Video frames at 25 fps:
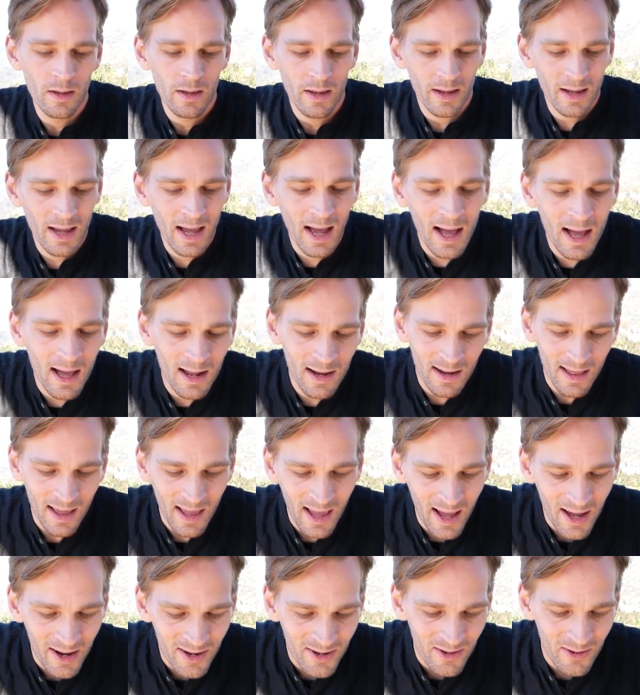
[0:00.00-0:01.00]
Karl,
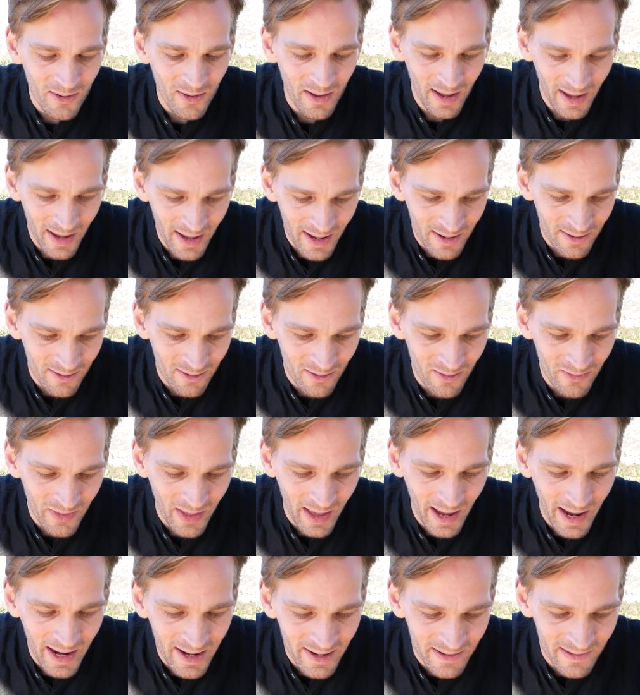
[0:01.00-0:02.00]
how do you handle the
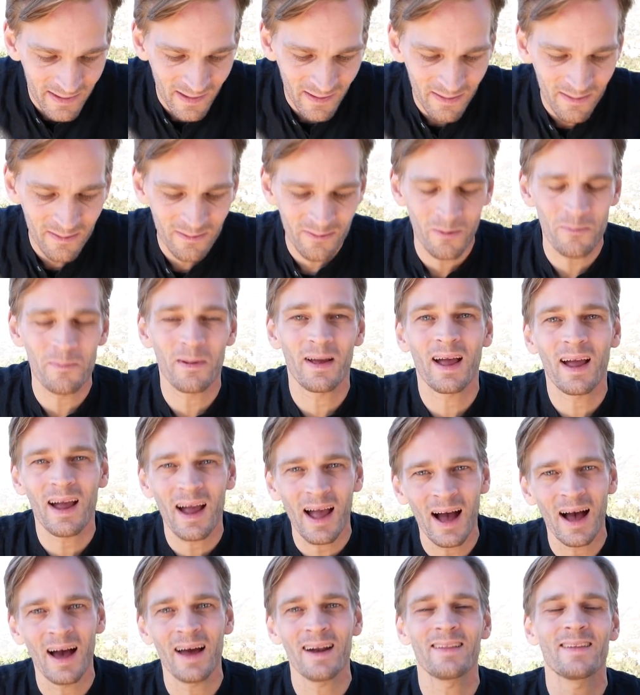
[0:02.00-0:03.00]
haters? This is from
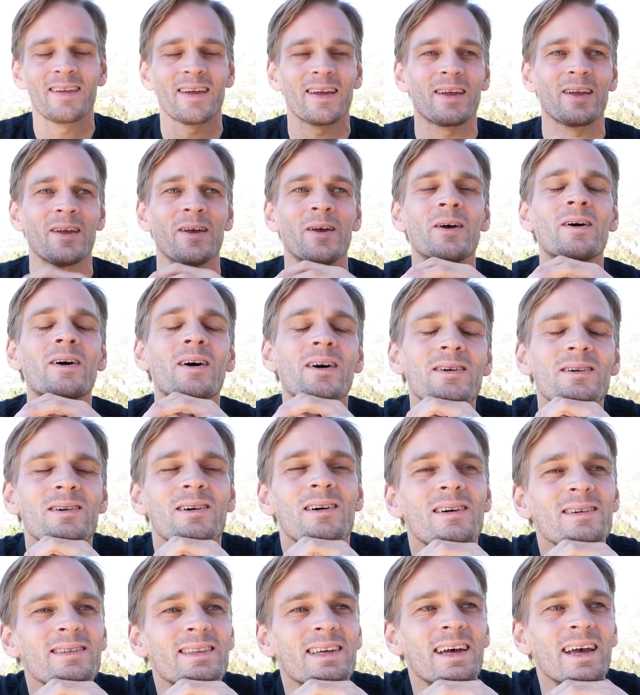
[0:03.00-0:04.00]
Kartik.
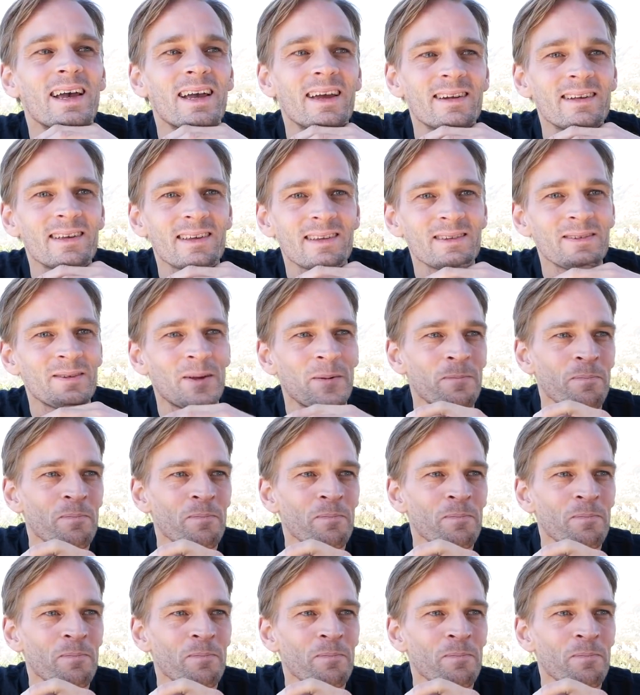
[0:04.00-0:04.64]
Oh, the haters.